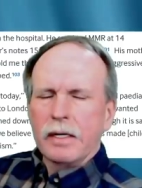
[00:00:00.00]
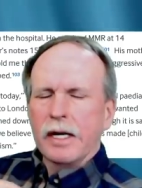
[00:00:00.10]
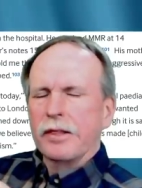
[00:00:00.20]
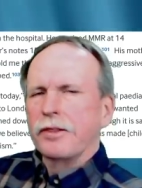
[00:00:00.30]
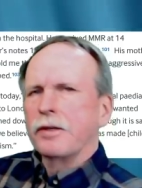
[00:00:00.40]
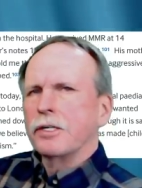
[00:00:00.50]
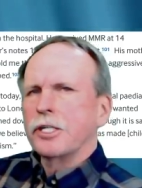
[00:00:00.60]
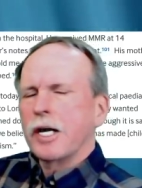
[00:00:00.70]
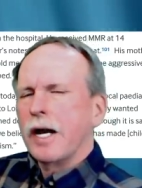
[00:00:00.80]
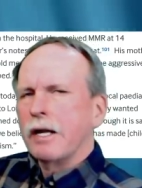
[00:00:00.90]
Now, the third
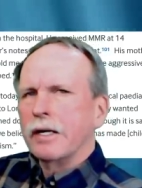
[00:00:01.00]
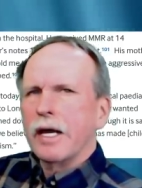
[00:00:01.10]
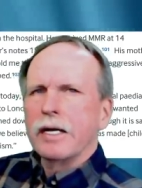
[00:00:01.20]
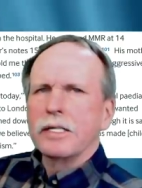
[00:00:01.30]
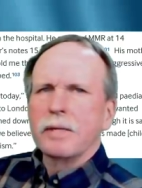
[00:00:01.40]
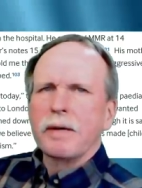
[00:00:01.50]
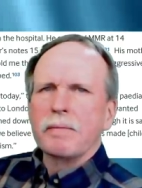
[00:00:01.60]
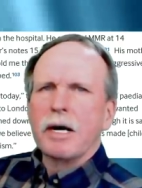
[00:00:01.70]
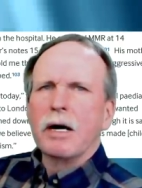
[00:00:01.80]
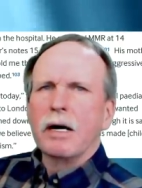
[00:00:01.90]
child got his
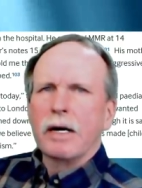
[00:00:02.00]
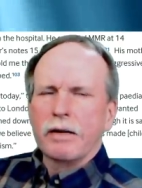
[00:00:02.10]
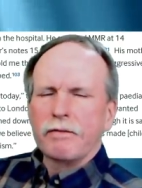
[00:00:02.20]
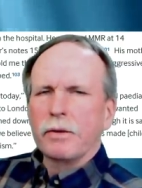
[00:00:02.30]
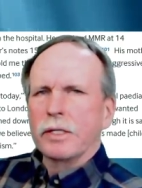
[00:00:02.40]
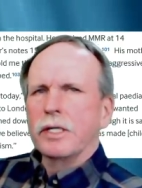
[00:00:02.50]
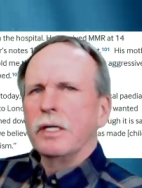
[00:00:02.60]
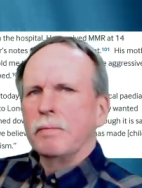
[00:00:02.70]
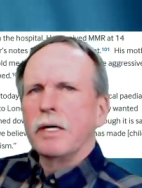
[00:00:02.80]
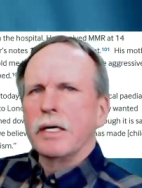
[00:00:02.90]
MMR at
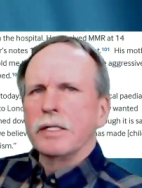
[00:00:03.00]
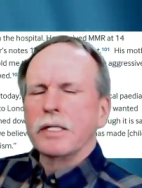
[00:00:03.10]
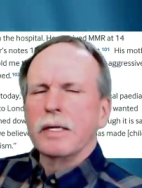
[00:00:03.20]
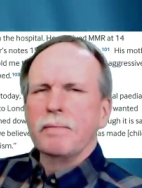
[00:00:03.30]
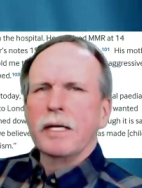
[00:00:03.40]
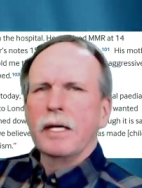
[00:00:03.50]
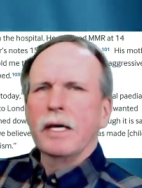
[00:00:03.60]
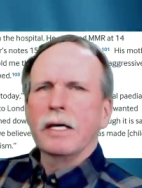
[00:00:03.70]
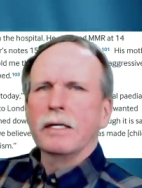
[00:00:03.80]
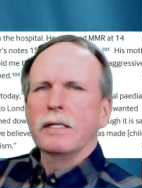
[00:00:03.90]
14 months and
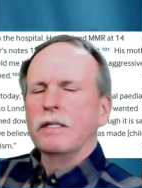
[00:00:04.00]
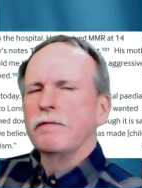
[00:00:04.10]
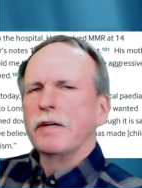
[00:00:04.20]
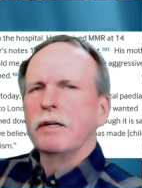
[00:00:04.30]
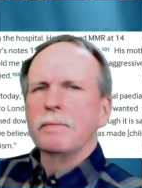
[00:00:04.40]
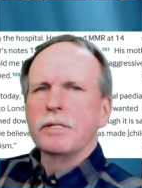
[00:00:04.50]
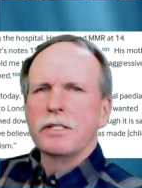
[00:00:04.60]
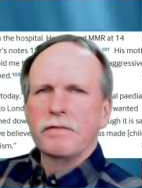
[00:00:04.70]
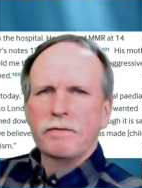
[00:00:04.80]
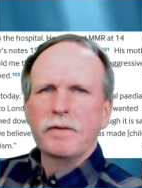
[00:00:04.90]
began to develop
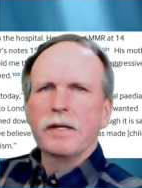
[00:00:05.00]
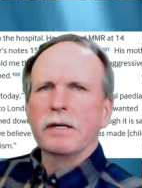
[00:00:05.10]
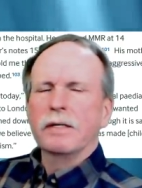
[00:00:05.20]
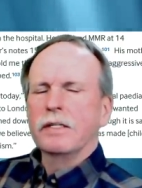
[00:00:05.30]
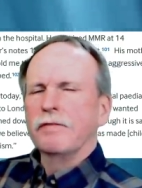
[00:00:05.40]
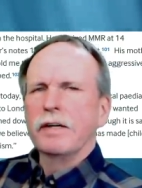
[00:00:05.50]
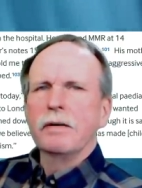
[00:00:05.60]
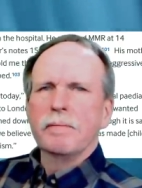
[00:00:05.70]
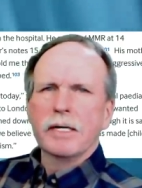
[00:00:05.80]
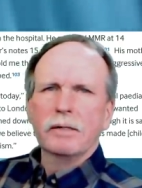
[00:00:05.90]
severe
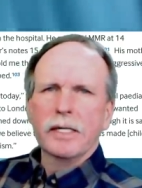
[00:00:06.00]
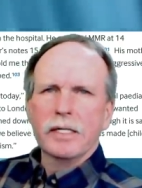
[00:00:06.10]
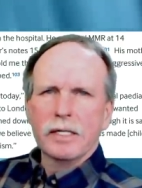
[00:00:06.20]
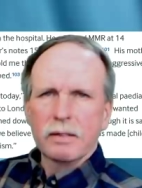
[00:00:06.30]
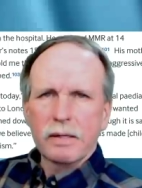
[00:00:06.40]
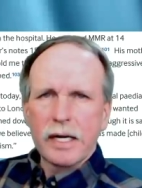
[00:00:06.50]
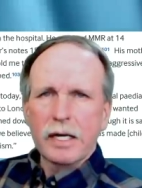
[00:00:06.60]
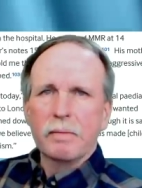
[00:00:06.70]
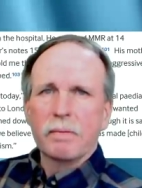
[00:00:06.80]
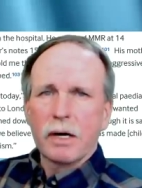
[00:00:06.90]
developmentally
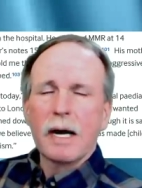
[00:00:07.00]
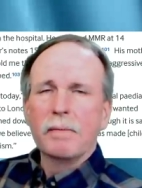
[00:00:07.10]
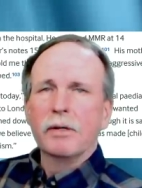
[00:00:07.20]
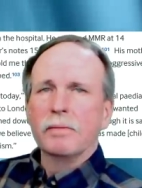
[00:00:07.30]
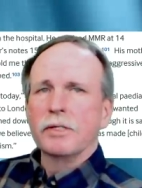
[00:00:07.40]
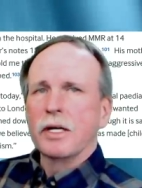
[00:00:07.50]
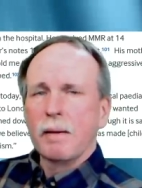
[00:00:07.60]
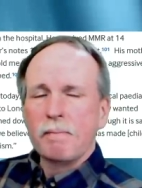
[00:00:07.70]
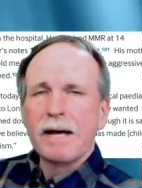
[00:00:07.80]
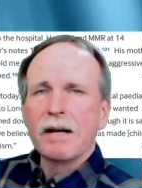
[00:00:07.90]
delayed problems
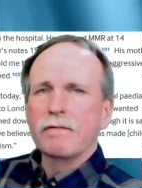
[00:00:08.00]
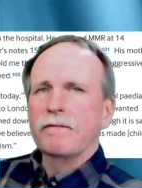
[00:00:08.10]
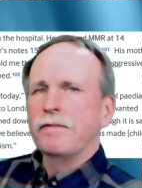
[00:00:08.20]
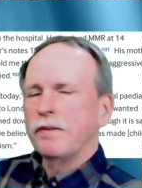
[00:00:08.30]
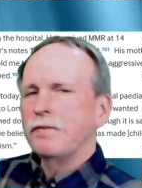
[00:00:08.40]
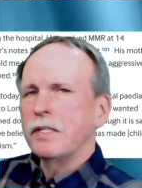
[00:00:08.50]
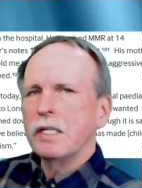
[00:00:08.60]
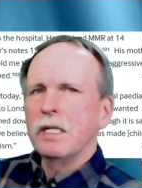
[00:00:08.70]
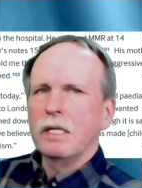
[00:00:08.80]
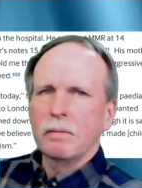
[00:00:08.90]
about
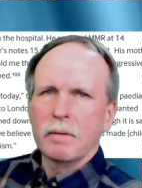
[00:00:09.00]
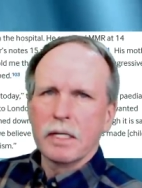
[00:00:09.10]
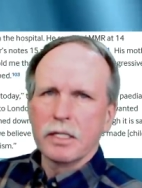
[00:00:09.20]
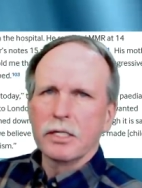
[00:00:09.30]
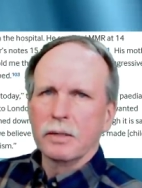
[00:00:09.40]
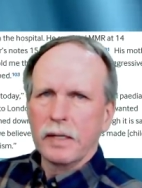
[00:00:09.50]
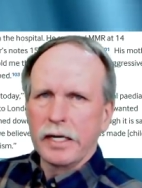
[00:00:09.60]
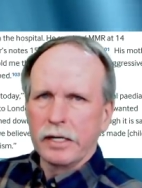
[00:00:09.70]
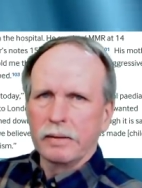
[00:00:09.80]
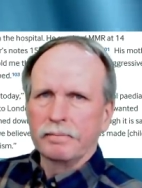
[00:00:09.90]
15 months
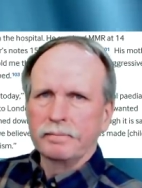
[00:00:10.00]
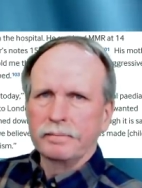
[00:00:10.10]
later.